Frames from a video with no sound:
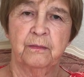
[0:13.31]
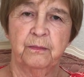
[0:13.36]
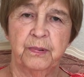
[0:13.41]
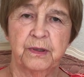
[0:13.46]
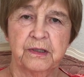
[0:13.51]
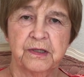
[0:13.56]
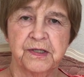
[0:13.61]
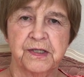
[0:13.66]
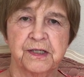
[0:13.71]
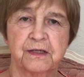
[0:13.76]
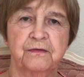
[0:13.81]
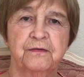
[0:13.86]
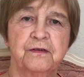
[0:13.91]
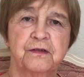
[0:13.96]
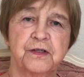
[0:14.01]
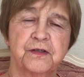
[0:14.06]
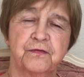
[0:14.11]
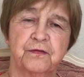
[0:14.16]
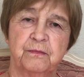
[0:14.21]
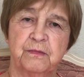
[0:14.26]
Bill
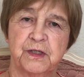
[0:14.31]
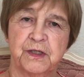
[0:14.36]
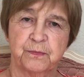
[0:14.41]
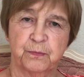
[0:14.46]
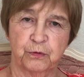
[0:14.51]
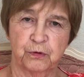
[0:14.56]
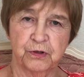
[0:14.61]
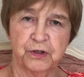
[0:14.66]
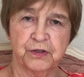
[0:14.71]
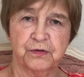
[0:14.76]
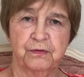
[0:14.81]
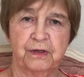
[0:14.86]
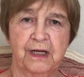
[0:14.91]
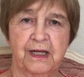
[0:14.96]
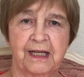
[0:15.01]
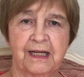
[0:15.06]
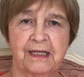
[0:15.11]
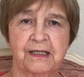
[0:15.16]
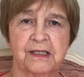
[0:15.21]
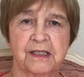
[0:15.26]
suffers from
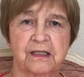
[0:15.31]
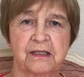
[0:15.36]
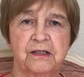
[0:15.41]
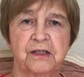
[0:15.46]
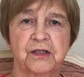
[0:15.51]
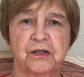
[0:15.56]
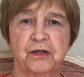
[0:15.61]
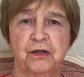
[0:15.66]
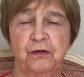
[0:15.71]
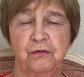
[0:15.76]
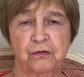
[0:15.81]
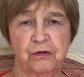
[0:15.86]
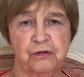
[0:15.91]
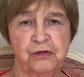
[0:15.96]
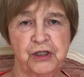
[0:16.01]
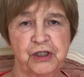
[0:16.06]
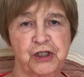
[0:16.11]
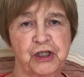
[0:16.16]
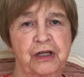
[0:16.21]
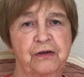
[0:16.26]
sports-related
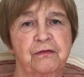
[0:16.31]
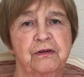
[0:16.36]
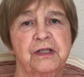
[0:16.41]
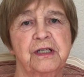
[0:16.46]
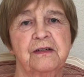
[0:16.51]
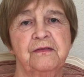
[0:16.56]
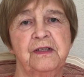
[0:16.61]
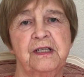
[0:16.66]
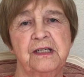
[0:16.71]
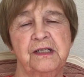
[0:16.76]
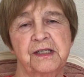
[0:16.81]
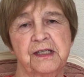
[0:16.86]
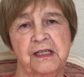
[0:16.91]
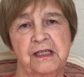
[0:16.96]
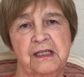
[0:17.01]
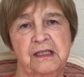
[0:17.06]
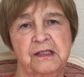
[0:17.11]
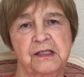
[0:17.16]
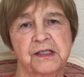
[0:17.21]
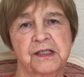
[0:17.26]
neurodegenerative
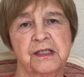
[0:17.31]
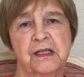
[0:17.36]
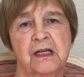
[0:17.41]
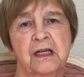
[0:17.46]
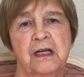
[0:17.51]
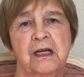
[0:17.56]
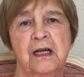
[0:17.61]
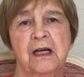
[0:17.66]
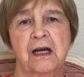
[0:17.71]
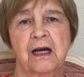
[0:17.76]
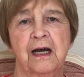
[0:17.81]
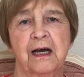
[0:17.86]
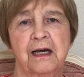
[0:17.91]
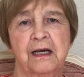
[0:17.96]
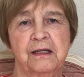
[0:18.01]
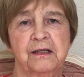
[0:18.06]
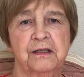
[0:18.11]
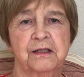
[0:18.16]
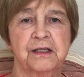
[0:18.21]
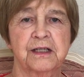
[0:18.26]
disease
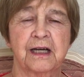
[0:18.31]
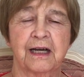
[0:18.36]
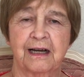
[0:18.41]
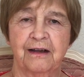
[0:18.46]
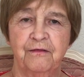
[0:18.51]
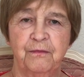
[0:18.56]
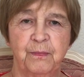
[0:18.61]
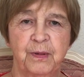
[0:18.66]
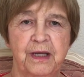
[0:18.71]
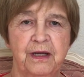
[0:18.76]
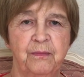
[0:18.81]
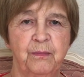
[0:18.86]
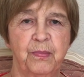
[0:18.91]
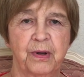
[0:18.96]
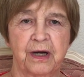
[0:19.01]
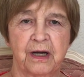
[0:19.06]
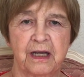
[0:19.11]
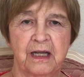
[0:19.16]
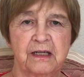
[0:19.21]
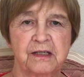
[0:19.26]
and I've been
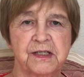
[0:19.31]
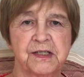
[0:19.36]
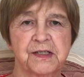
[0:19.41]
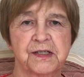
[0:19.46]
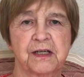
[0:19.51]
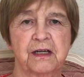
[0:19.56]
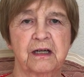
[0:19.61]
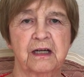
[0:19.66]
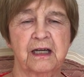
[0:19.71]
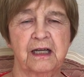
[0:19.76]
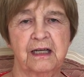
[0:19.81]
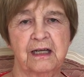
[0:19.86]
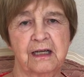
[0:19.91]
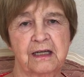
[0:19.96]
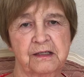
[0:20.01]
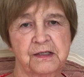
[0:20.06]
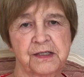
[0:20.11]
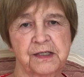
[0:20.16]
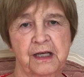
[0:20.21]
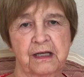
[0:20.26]
by his side
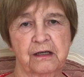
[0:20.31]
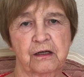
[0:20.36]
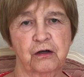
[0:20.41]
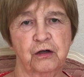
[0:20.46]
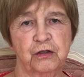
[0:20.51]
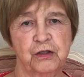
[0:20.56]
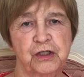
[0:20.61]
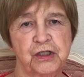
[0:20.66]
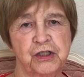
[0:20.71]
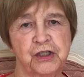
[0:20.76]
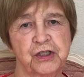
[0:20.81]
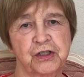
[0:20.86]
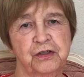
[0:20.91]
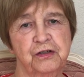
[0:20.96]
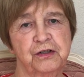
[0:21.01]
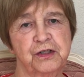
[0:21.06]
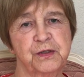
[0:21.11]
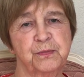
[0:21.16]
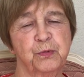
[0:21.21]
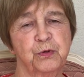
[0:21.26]
as that condition
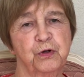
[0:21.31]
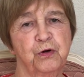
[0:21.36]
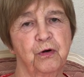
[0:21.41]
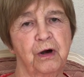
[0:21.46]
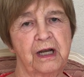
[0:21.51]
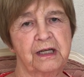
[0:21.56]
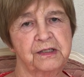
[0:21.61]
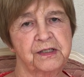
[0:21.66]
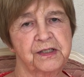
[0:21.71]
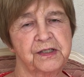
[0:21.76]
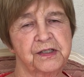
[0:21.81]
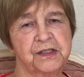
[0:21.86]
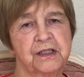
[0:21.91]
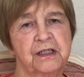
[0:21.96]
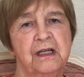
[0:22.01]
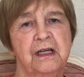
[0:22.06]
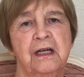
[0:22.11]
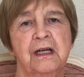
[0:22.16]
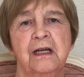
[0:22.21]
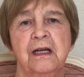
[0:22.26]
has progressed.
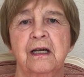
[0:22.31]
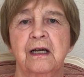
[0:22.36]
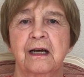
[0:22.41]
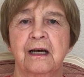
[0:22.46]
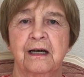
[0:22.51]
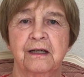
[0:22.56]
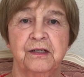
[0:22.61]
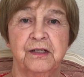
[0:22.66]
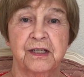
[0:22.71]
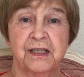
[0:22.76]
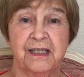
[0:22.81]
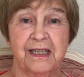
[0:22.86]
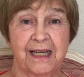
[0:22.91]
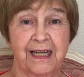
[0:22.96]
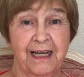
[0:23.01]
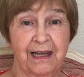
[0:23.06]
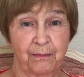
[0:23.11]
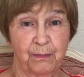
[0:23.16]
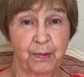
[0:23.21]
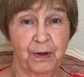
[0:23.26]
And
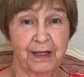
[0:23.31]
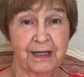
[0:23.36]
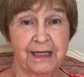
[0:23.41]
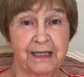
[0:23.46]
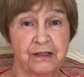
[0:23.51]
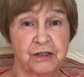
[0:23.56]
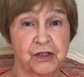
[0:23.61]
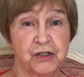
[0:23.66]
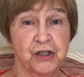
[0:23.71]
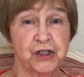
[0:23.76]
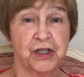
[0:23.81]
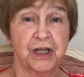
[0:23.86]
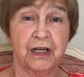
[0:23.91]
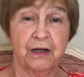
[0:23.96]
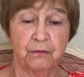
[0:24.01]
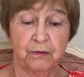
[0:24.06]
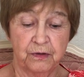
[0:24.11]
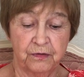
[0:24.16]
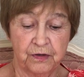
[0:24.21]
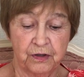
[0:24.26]
today I'm planning to share
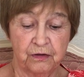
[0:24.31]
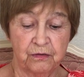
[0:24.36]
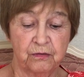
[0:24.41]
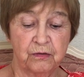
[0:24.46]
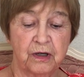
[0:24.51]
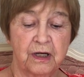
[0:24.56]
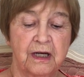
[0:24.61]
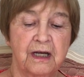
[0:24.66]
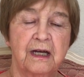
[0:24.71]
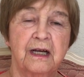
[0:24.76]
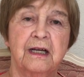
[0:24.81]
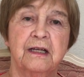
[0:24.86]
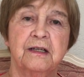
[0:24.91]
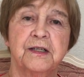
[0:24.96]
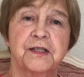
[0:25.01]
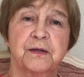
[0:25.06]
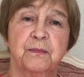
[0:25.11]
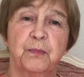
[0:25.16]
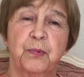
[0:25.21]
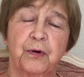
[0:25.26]
with you
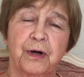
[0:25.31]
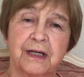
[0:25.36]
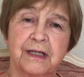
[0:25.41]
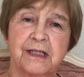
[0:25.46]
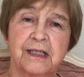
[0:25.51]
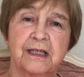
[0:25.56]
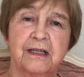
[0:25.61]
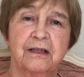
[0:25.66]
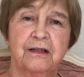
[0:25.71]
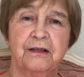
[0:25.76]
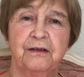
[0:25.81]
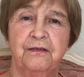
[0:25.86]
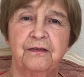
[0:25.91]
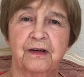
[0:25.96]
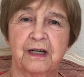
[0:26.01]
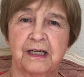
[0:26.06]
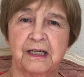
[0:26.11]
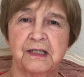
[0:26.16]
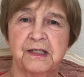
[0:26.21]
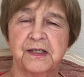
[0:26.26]
some practical
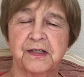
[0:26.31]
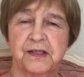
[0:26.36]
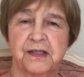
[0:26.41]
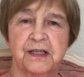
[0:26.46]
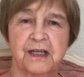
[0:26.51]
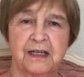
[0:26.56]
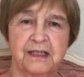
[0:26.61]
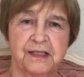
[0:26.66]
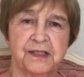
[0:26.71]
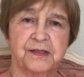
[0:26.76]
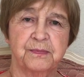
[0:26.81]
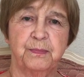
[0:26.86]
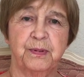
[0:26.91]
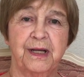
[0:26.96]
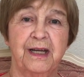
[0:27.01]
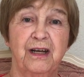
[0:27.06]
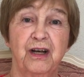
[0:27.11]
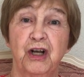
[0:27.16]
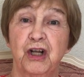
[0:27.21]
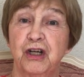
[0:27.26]
advice that has
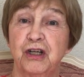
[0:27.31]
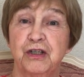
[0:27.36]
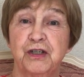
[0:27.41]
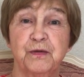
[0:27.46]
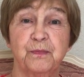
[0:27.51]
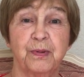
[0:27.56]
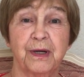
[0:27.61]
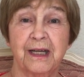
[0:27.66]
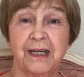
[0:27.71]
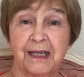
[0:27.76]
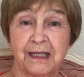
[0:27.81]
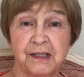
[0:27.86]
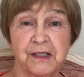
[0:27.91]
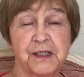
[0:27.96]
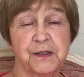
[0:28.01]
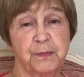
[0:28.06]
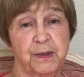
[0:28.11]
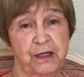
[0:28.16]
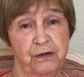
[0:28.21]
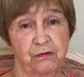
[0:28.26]
been learned by
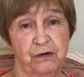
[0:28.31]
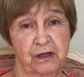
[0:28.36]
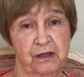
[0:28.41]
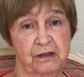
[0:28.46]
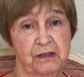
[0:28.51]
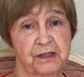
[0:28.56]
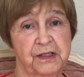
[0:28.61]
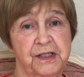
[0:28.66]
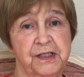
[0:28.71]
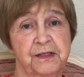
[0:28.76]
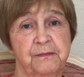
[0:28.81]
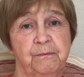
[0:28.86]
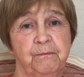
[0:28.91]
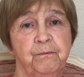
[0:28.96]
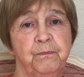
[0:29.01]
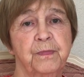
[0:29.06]
experience.